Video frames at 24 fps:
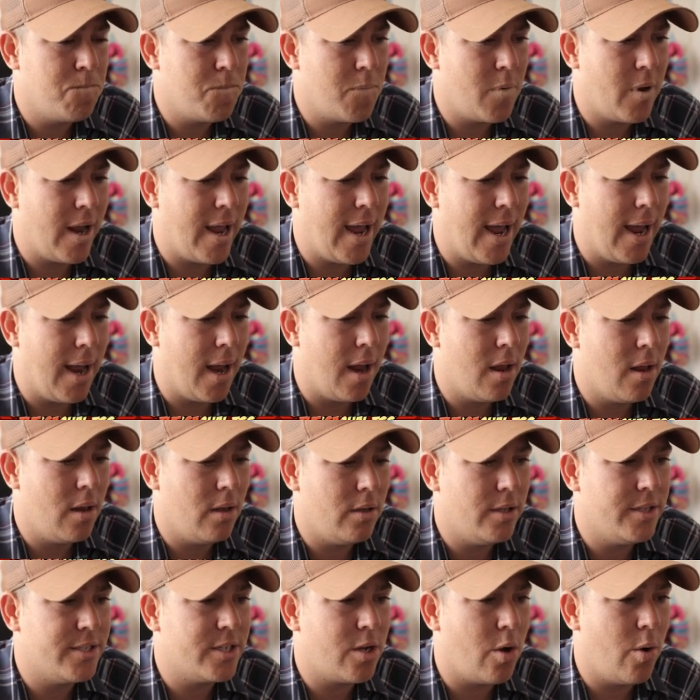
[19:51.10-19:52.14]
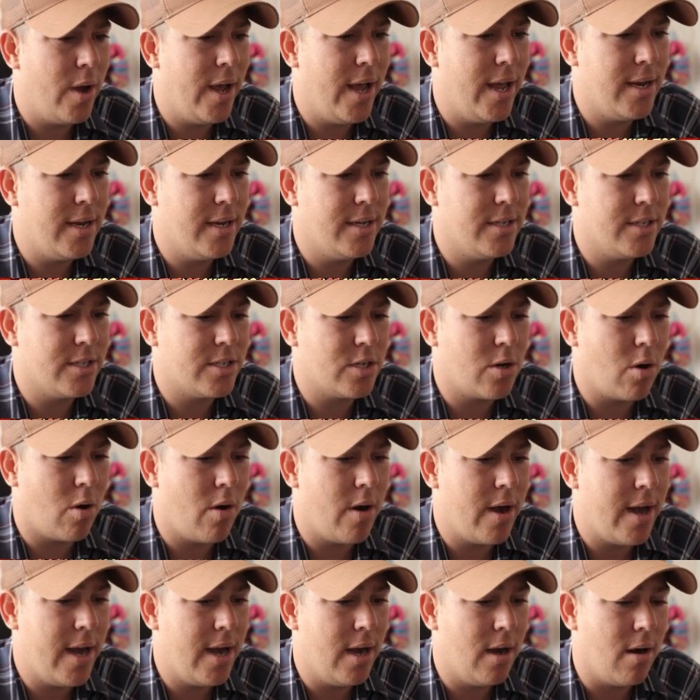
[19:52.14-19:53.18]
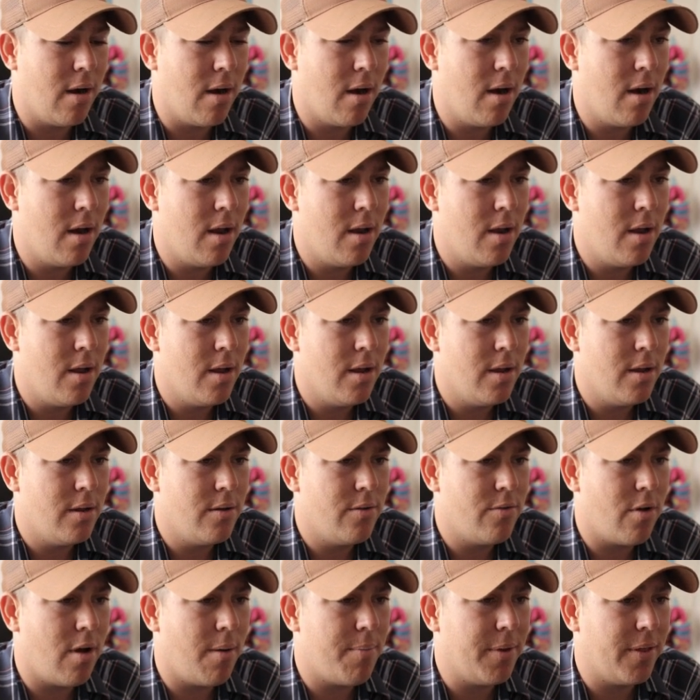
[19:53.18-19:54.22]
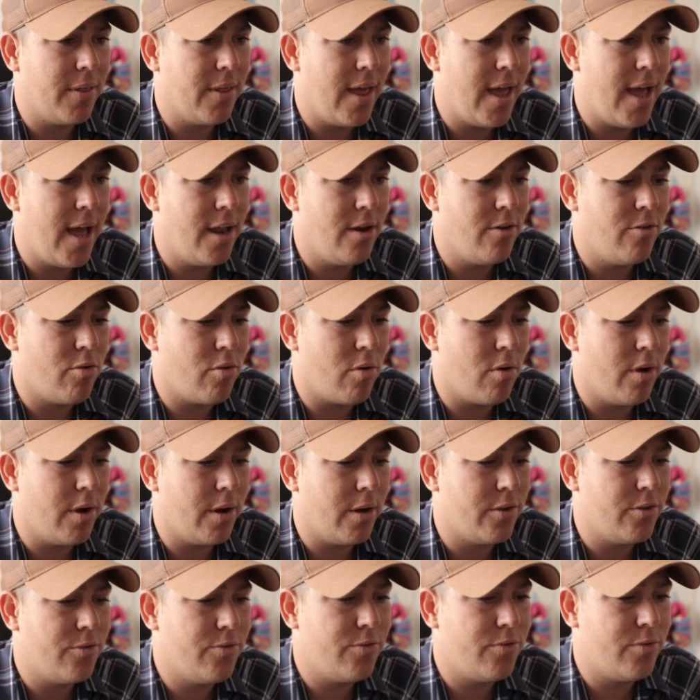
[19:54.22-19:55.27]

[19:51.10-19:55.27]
Okay, let's go ahead and discard here. Dropping that, drawing